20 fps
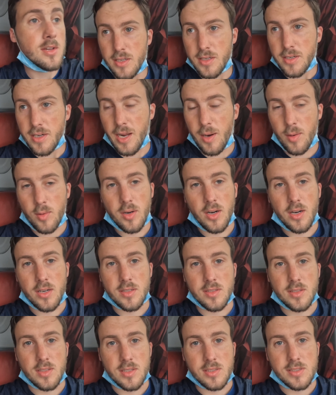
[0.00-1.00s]
Now we're on
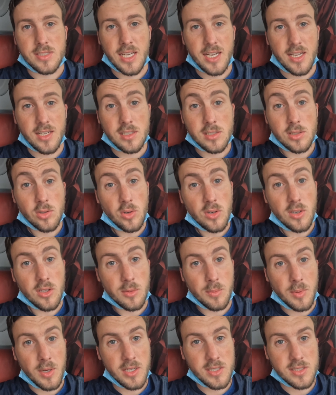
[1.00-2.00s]
to the second story of
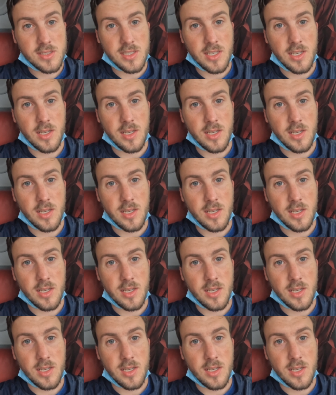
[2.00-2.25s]
the bus,